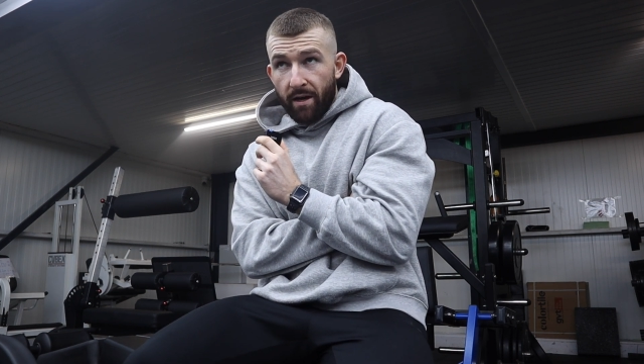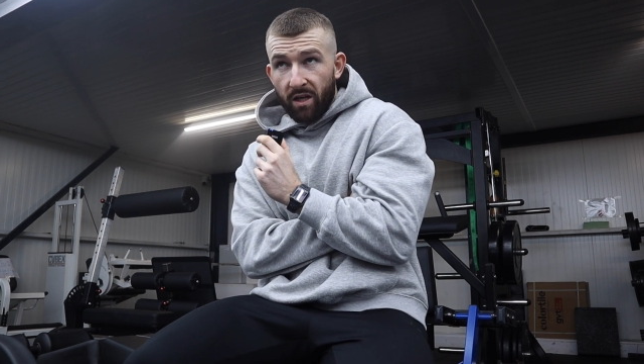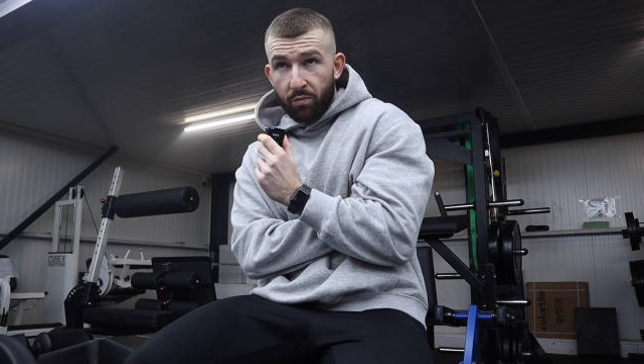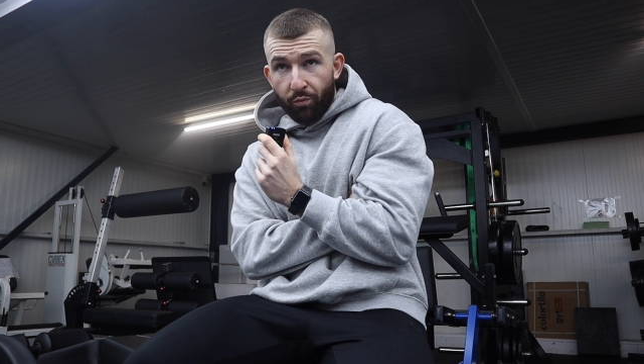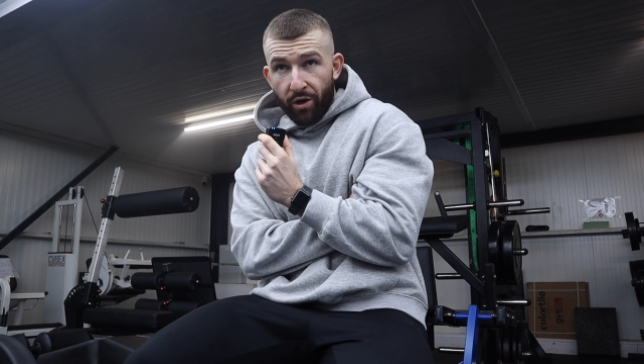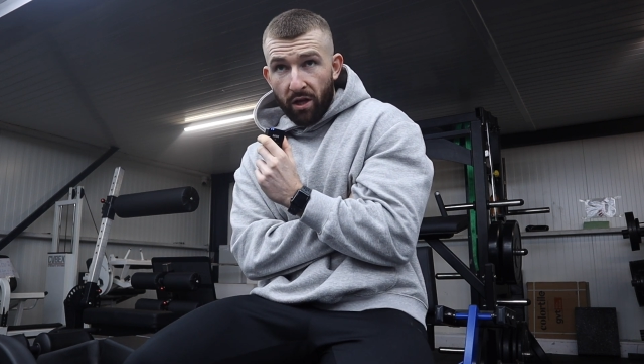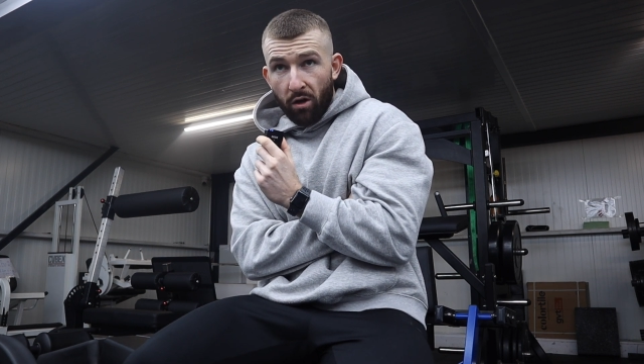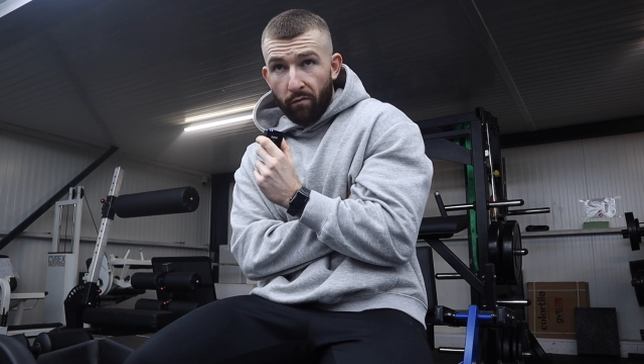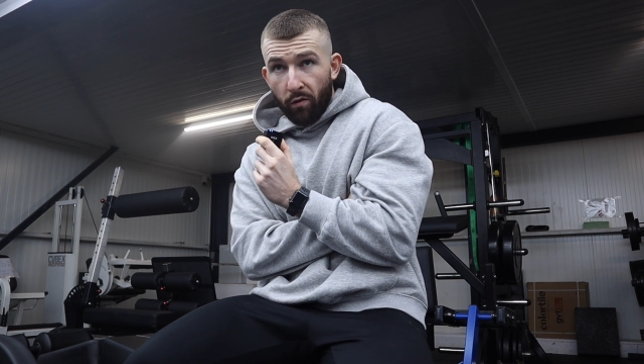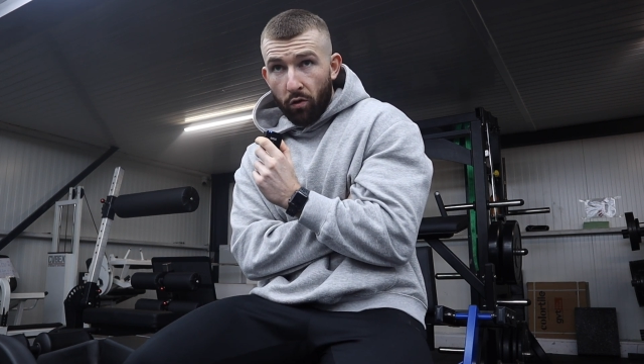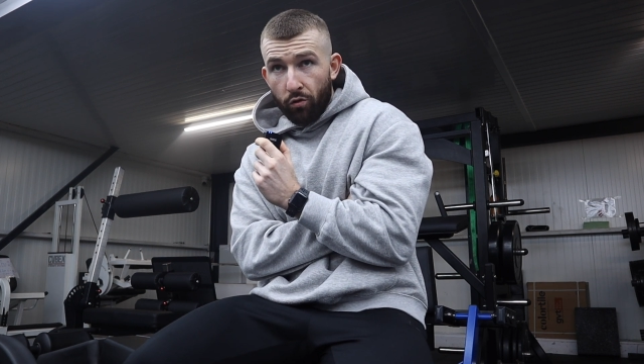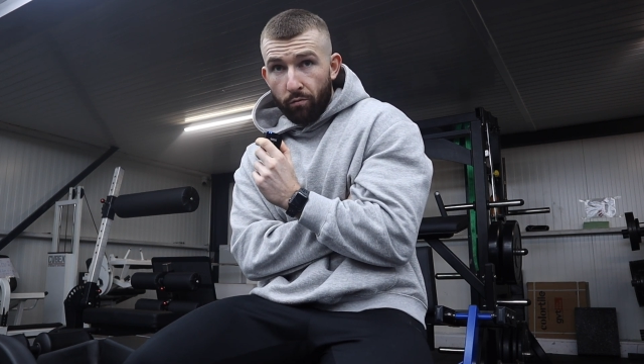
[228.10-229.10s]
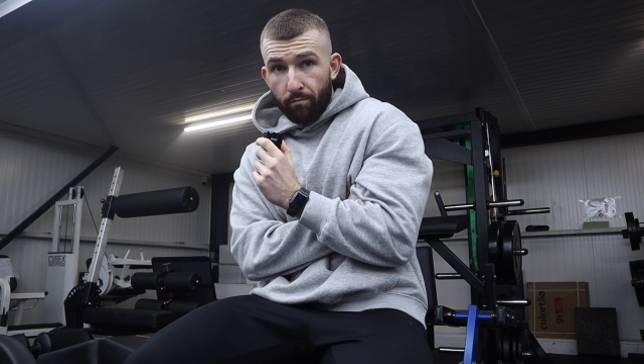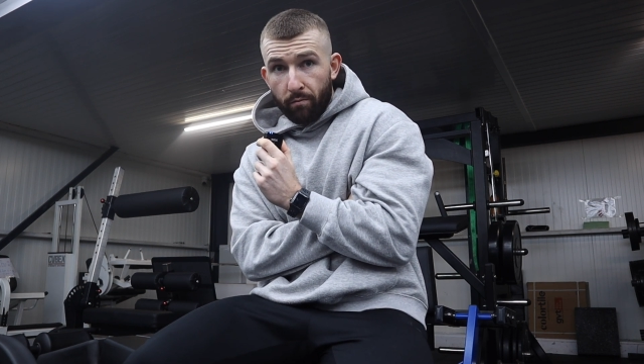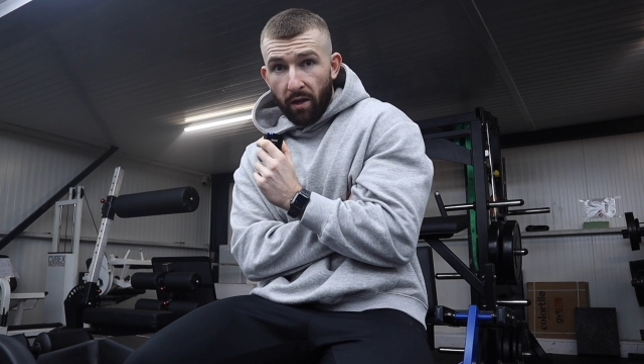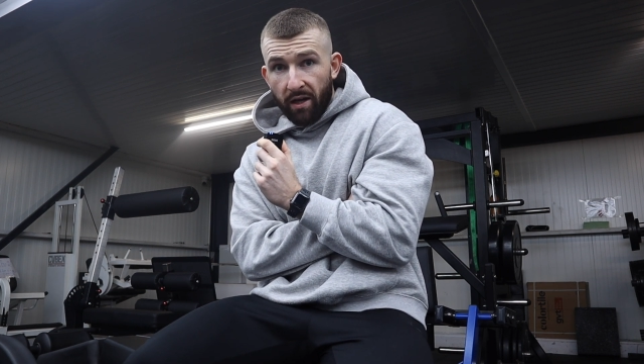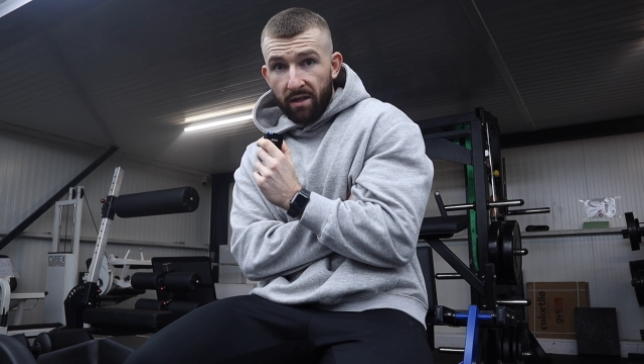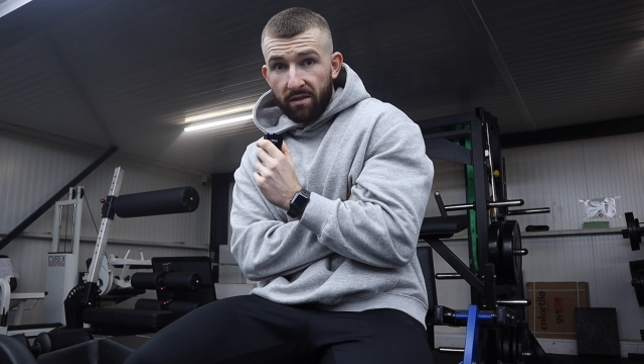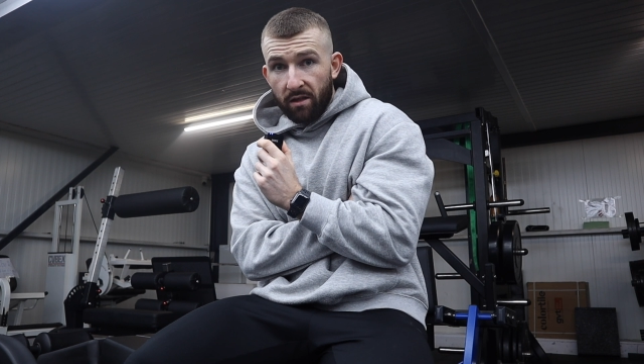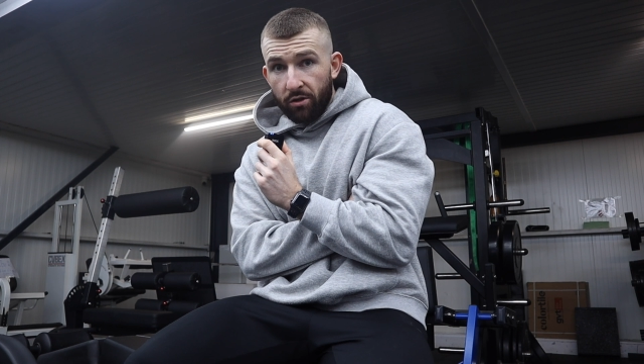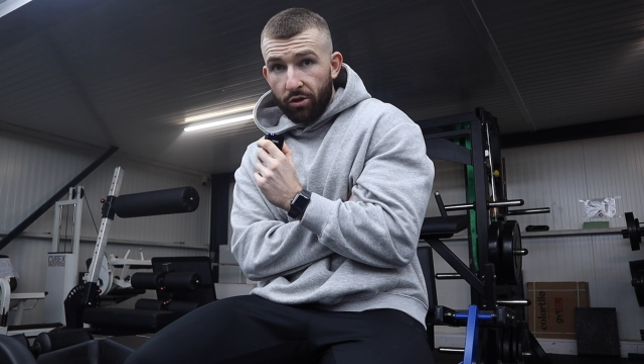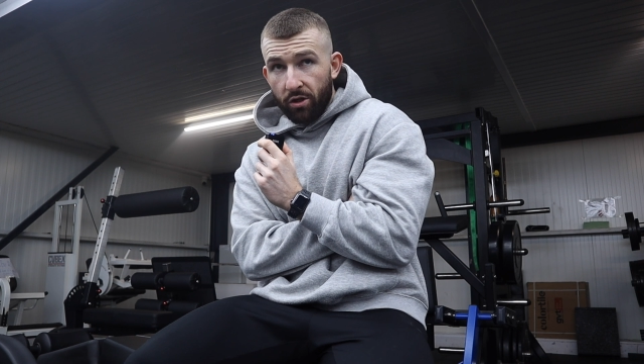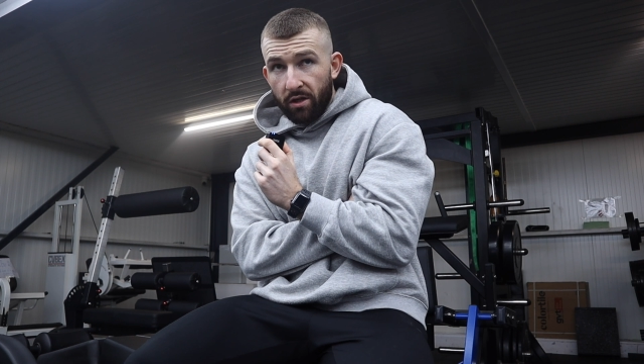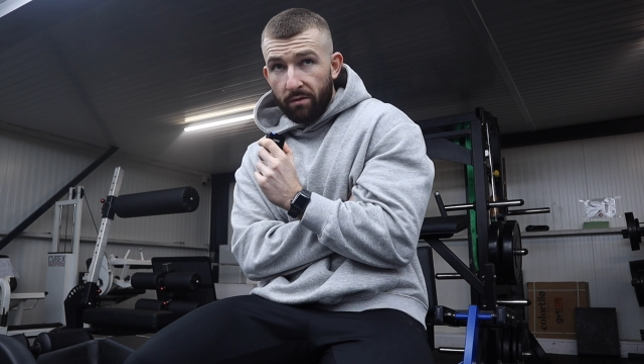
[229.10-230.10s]
is pretty low volume. Like, it's
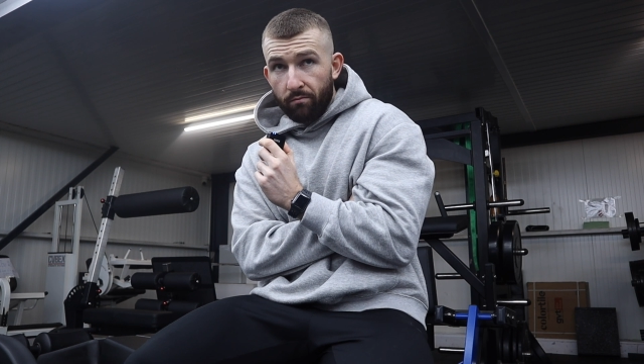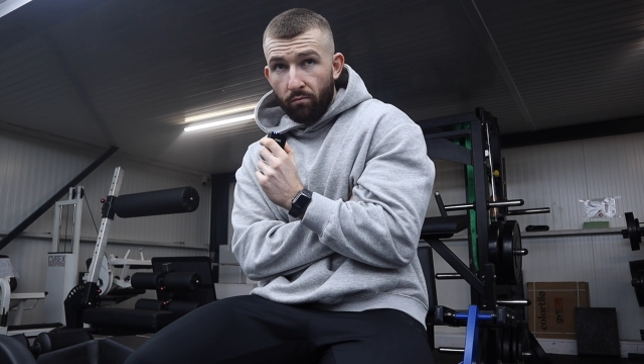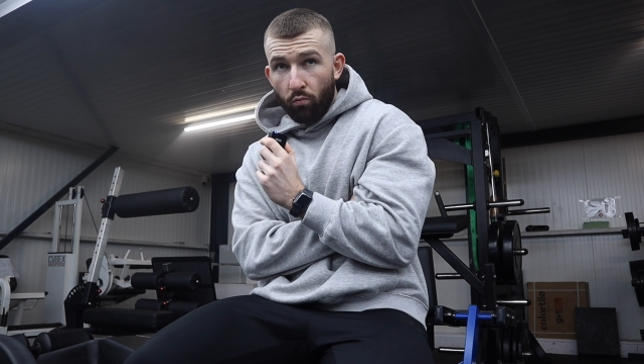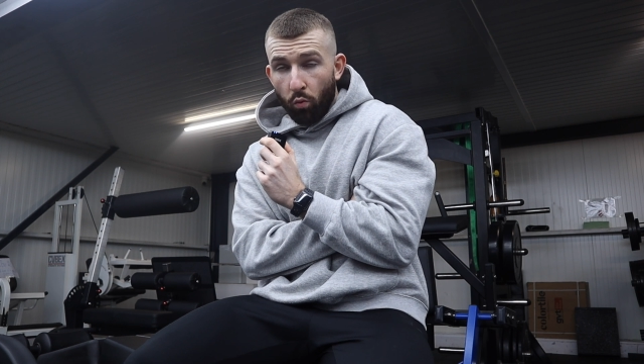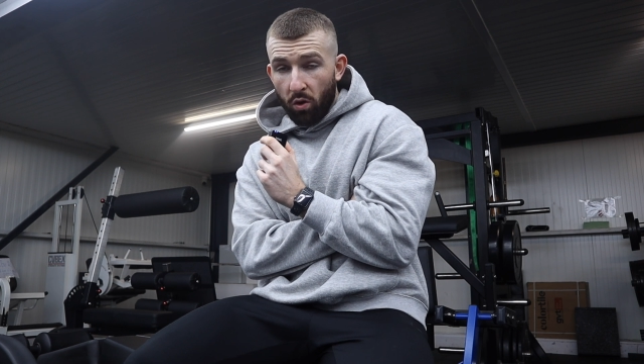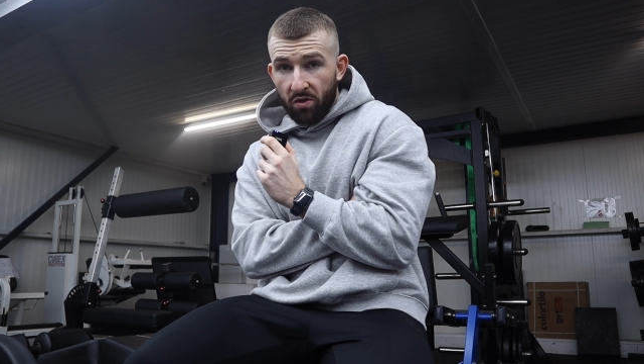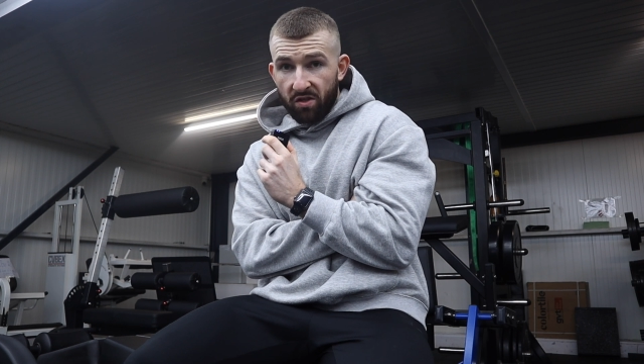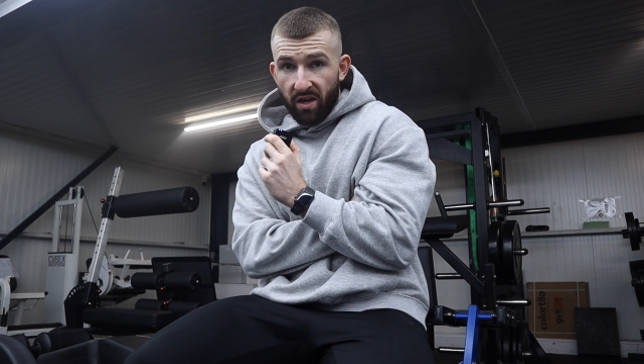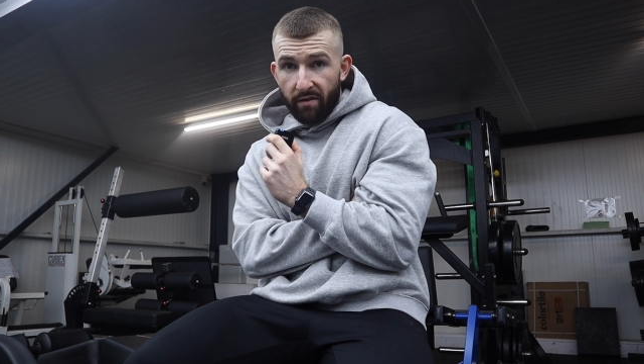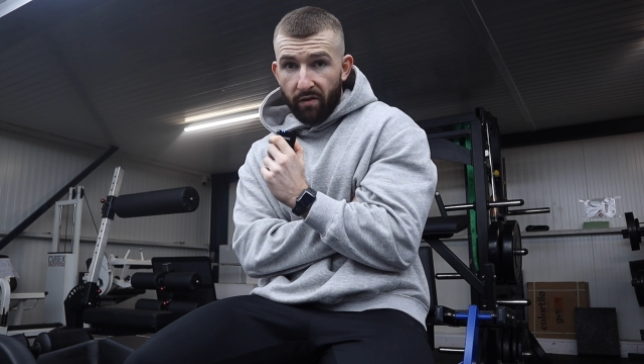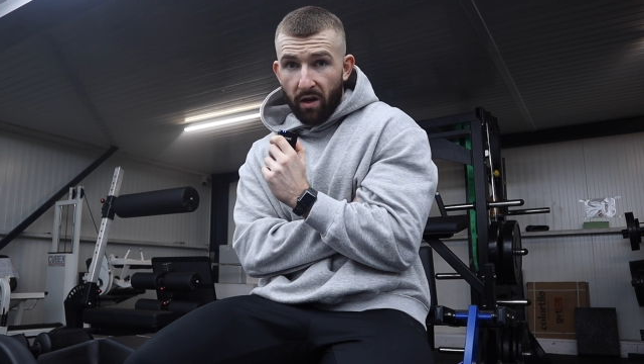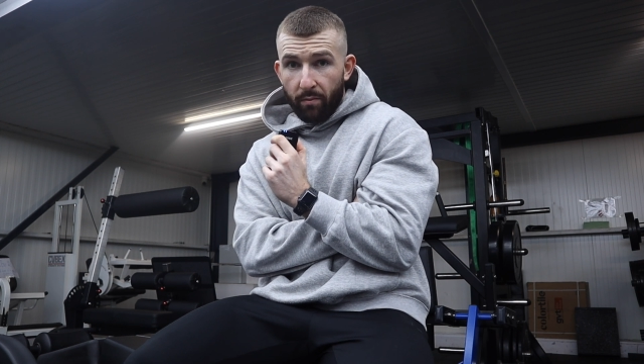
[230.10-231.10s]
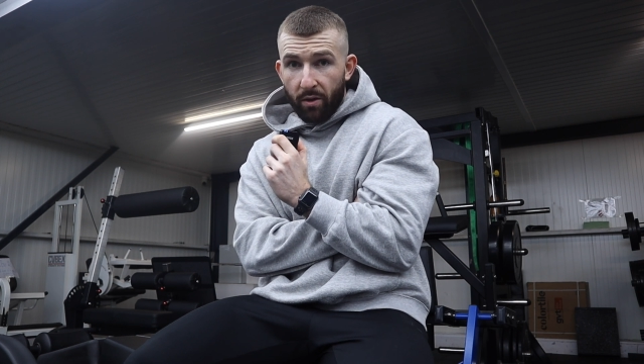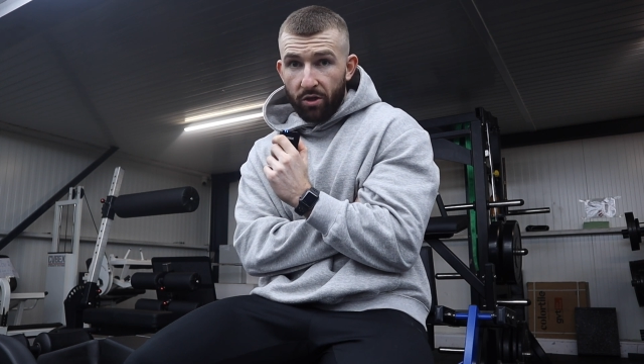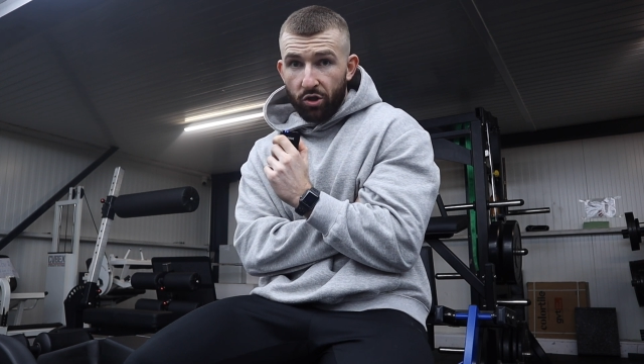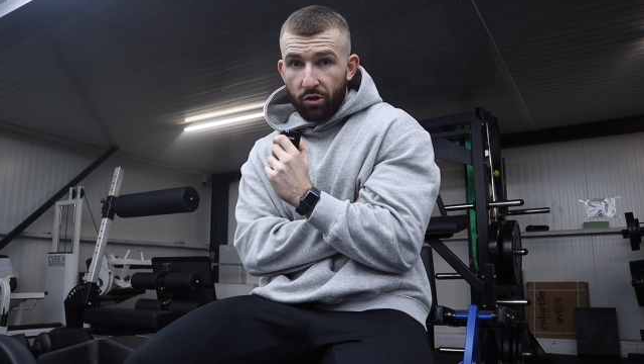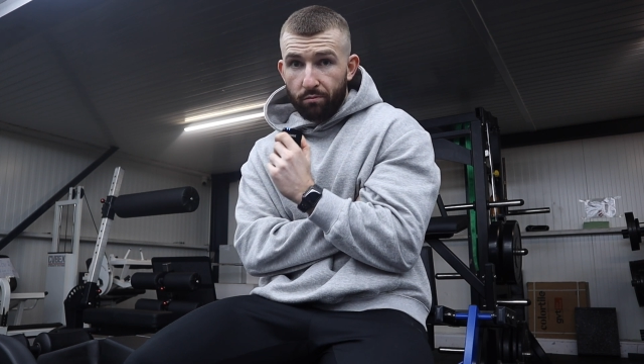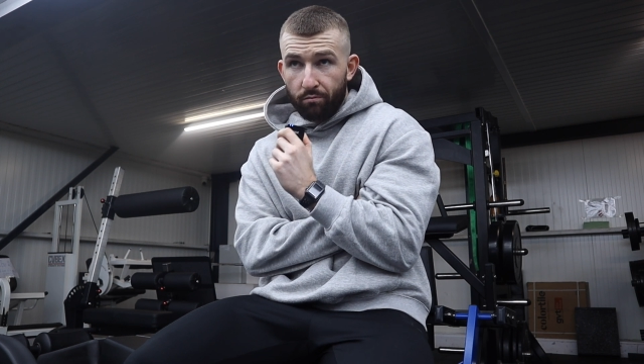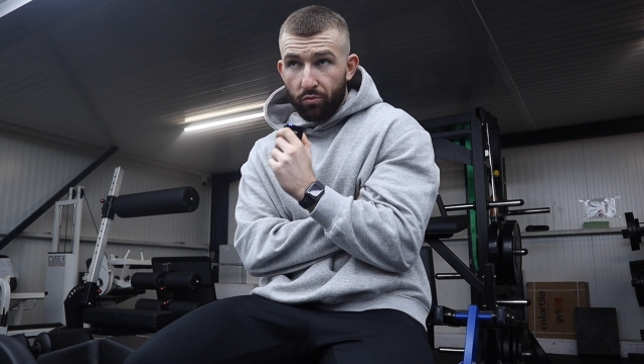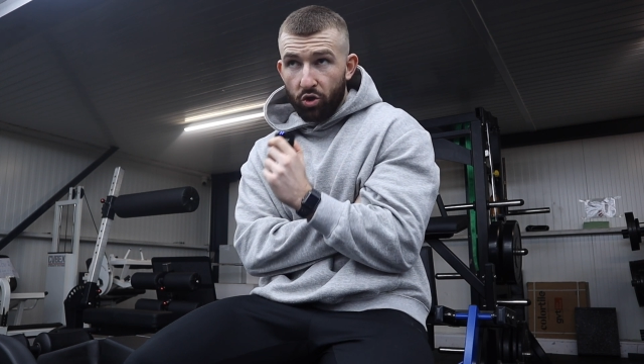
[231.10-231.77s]
literally 1 set of a hip hinge,